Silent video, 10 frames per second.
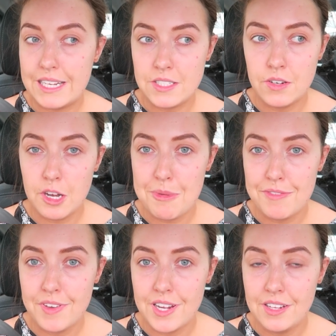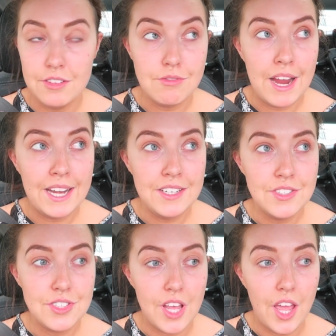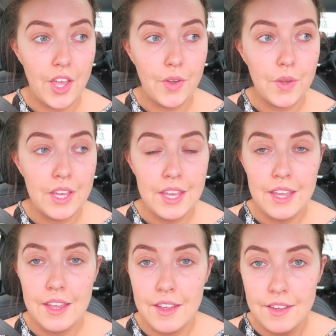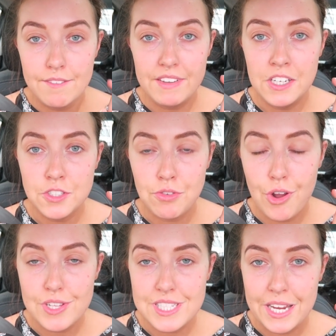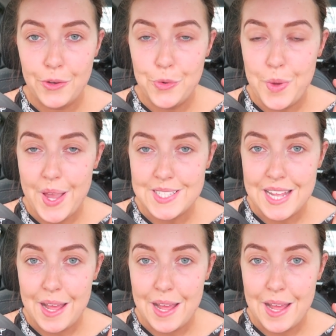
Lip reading: It's not going to be fun in the rain, so fingers crossed it all works